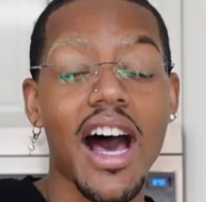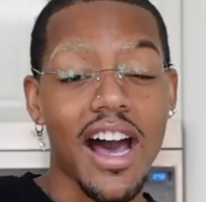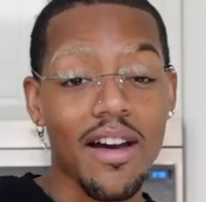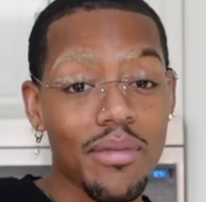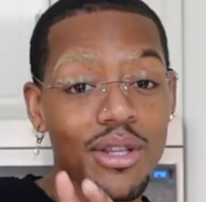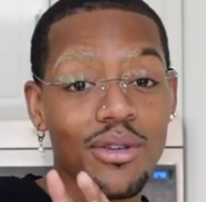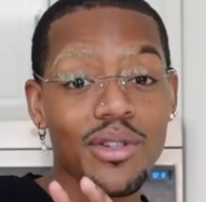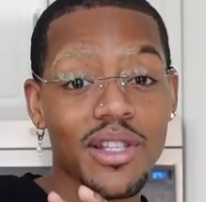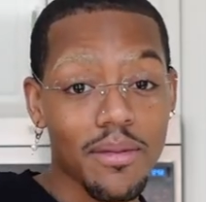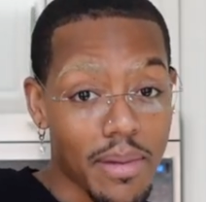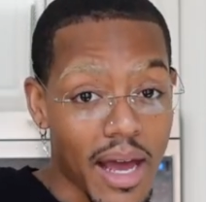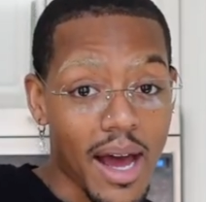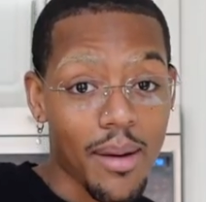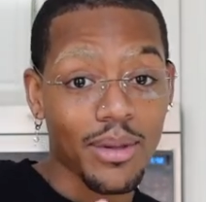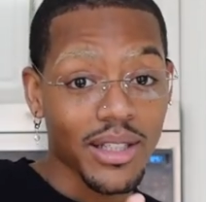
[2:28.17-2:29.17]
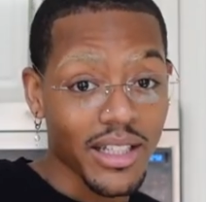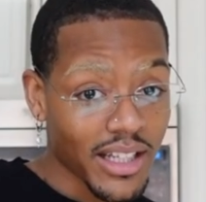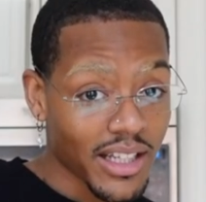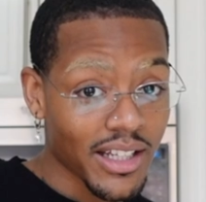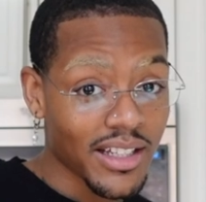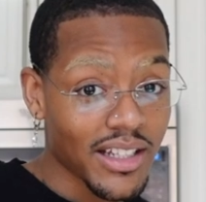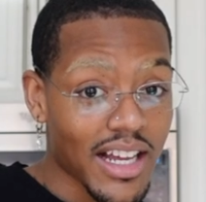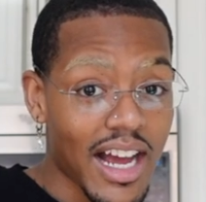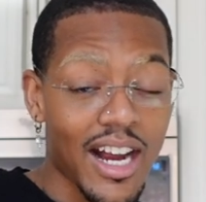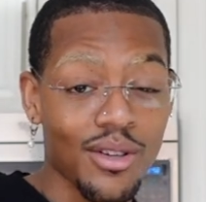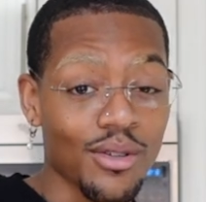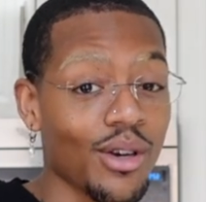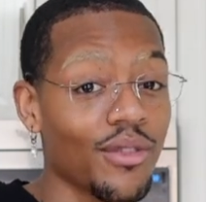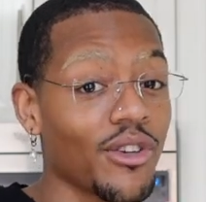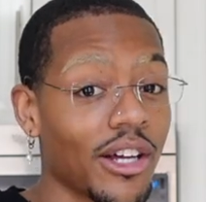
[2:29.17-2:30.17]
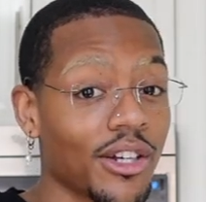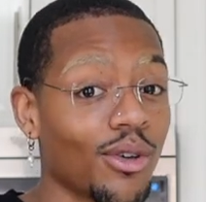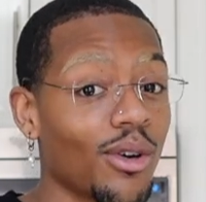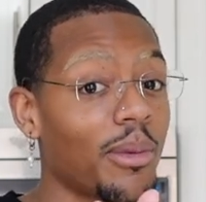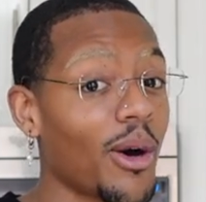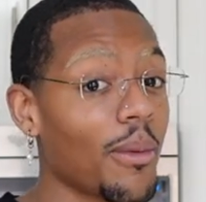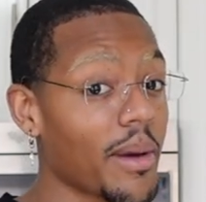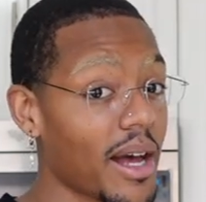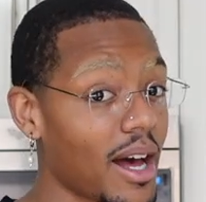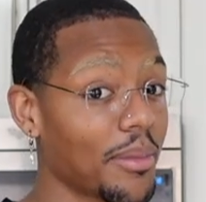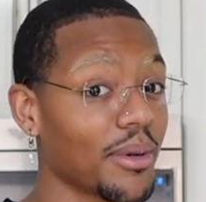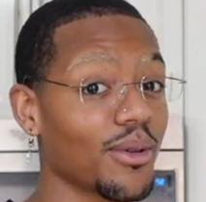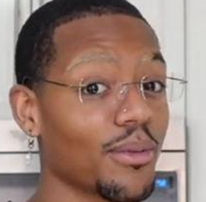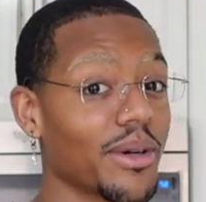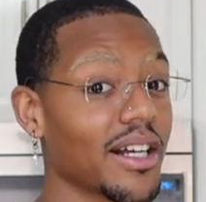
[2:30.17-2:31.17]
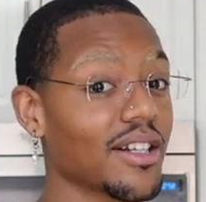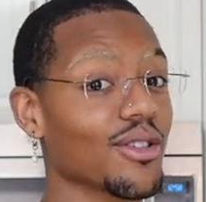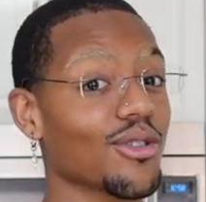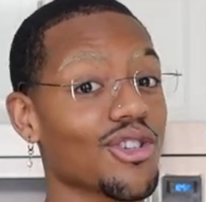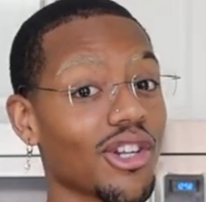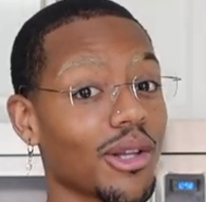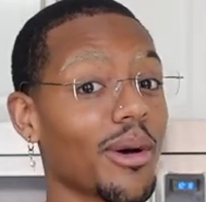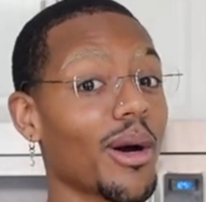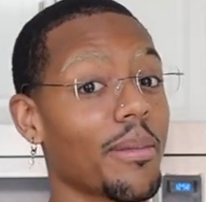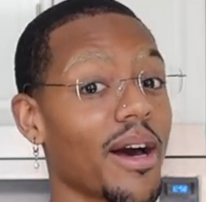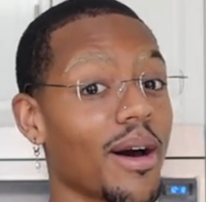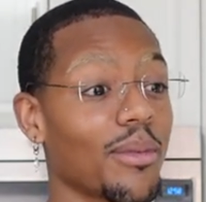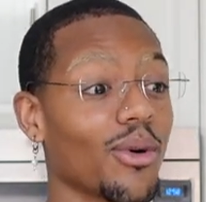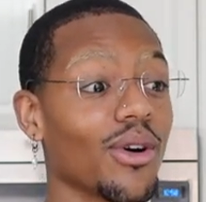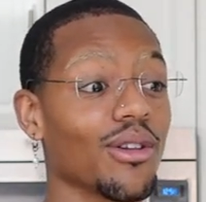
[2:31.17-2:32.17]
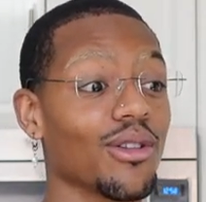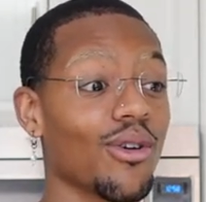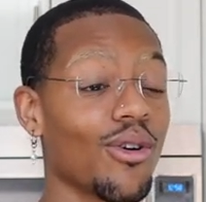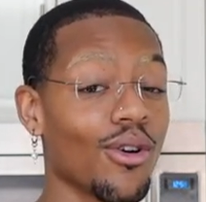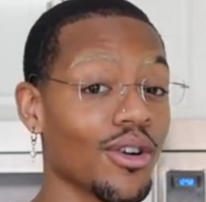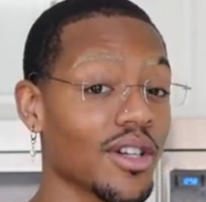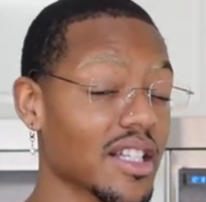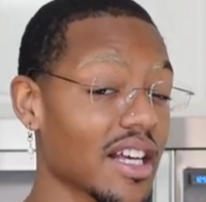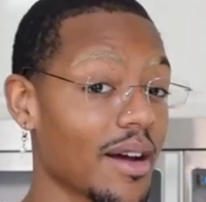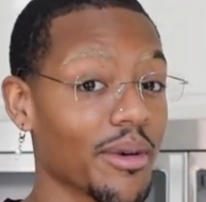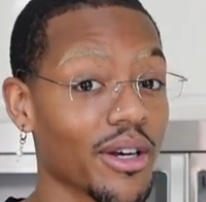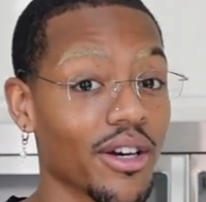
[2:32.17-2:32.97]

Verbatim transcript: I've been using Babbel again. I don't know if y'all know about Babbel, but I told y'all about Babbel a long time